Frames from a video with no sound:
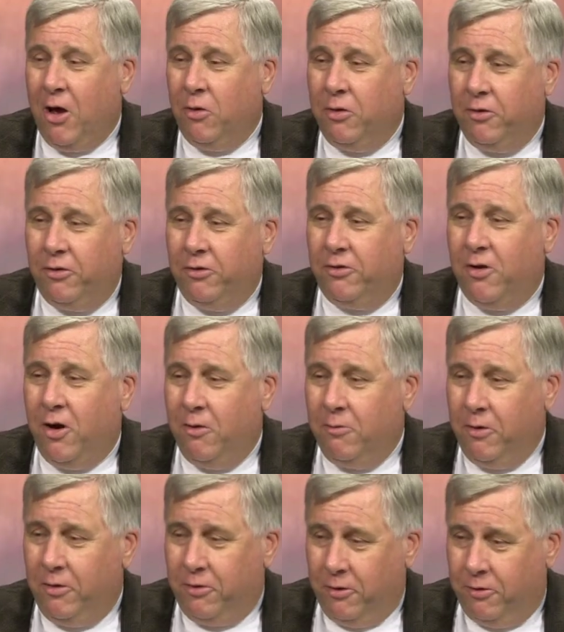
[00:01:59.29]
this is a
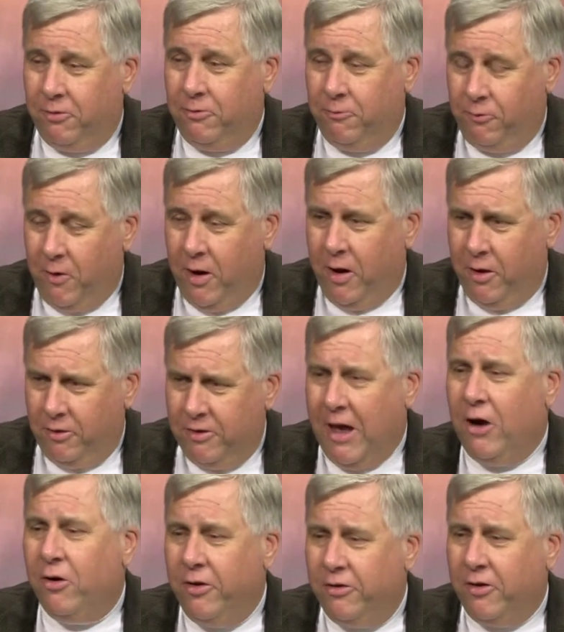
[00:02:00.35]

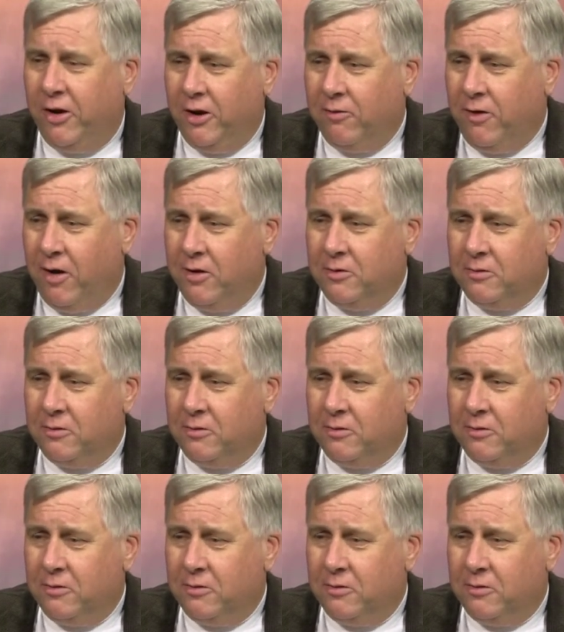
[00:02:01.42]
Saturday and Sunday event,